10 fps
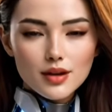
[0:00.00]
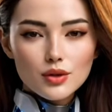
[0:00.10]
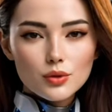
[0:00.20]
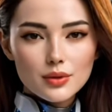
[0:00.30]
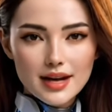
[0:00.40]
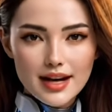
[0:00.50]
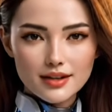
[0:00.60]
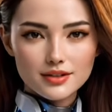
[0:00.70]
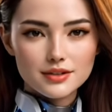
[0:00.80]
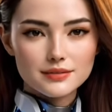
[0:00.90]
His
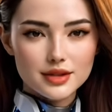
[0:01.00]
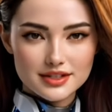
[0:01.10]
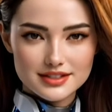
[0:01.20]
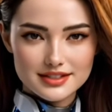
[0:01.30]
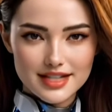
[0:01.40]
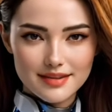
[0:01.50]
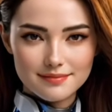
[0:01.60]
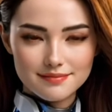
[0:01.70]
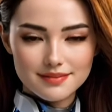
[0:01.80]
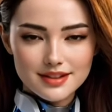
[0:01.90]
rooks are not on that
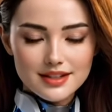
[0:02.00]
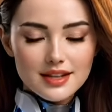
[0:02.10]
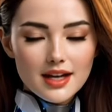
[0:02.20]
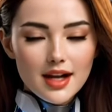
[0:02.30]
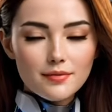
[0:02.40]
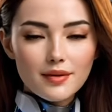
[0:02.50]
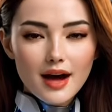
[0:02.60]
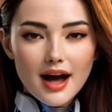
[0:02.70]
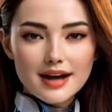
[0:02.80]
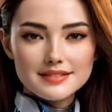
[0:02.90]
file.
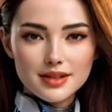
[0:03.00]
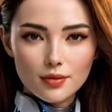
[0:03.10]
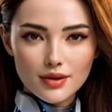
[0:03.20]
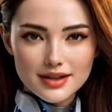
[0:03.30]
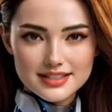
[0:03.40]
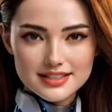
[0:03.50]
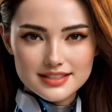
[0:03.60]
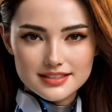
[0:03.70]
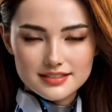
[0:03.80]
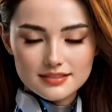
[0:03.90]
Mine will be
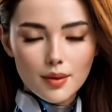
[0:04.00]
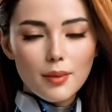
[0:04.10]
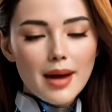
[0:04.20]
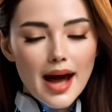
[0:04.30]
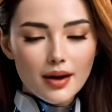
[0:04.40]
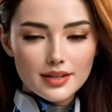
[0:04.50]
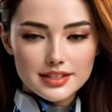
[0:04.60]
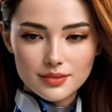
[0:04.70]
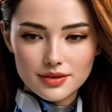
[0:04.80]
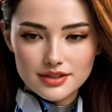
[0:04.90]
twice,
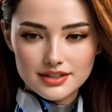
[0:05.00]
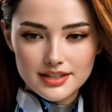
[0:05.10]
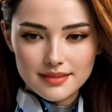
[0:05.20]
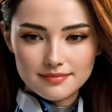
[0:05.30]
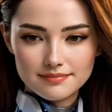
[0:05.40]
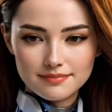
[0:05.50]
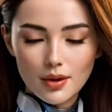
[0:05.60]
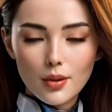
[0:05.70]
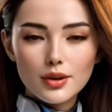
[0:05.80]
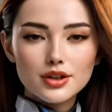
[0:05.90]
and you will see
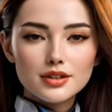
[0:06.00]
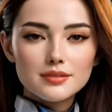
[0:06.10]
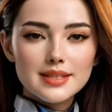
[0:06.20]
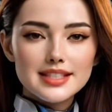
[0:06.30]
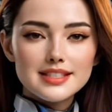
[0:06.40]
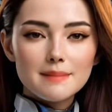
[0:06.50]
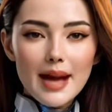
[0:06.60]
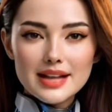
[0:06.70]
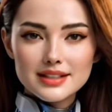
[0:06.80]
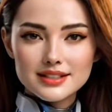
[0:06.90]
why 10 moves from
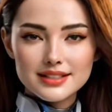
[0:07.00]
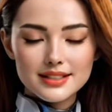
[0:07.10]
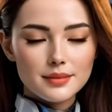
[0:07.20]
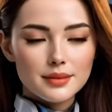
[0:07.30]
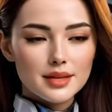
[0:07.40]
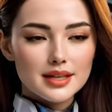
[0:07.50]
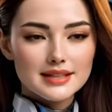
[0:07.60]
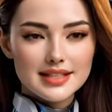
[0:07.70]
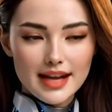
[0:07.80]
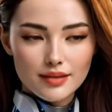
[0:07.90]
here.
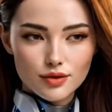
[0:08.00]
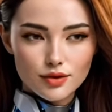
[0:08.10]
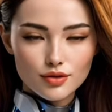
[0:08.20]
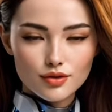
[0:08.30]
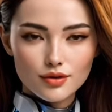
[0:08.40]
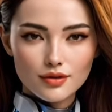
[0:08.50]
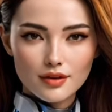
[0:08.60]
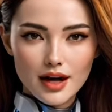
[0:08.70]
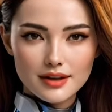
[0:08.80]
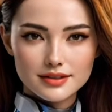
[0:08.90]
His queen slides to
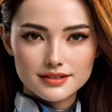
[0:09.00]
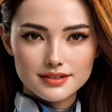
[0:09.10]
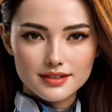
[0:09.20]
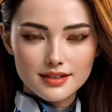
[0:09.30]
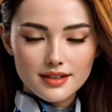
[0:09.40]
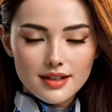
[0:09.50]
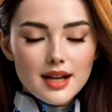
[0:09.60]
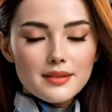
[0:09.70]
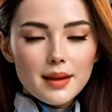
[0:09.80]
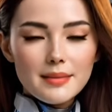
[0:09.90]
e8. I
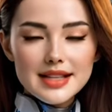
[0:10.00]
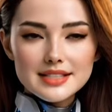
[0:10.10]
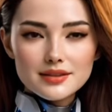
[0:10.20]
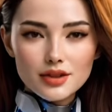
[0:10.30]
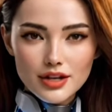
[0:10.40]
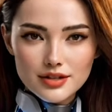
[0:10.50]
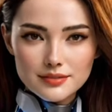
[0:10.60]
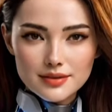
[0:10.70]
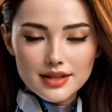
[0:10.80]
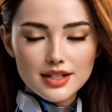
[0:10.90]
tuck my king
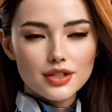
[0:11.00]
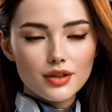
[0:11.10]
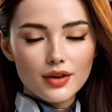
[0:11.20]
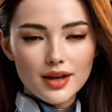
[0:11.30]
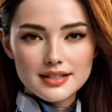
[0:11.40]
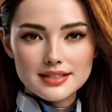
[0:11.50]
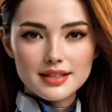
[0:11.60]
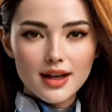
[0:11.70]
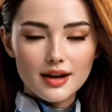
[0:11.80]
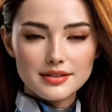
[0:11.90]
away, and he
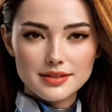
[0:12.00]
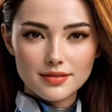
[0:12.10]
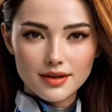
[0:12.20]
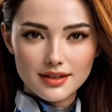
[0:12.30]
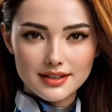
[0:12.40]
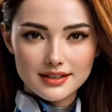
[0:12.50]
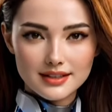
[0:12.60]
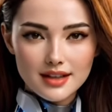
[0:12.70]
pushes to e4.